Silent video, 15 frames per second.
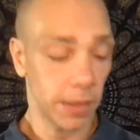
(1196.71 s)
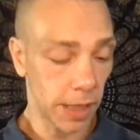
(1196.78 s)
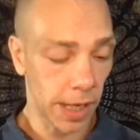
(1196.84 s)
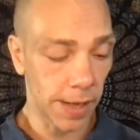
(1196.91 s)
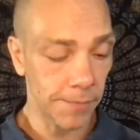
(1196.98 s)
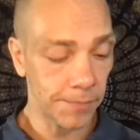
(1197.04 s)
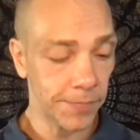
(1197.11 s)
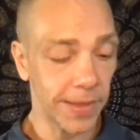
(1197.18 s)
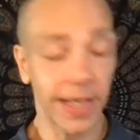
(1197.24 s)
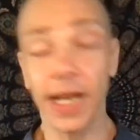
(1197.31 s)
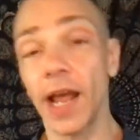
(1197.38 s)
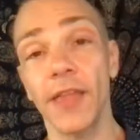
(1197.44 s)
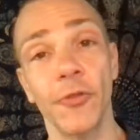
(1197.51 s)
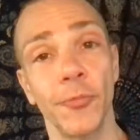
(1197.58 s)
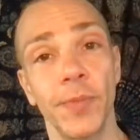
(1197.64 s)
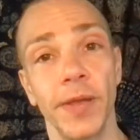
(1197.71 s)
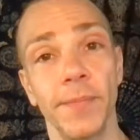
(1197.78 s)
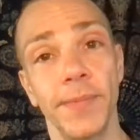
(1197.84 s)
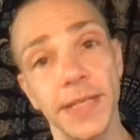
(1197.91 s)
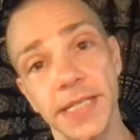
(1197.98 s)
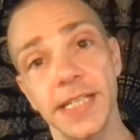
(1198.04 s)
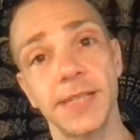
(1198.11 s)
That can either be a
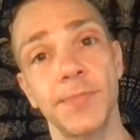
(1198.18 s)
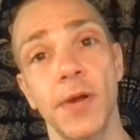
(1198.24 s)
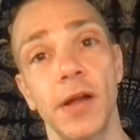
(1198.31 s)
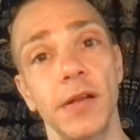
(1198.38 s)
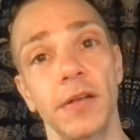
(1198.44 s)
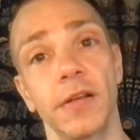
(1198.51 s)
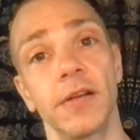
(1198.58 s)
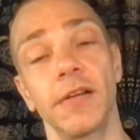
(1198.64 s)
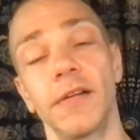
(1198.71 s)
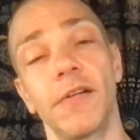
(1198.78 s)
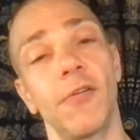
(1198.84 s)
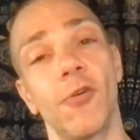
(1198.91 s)
business partner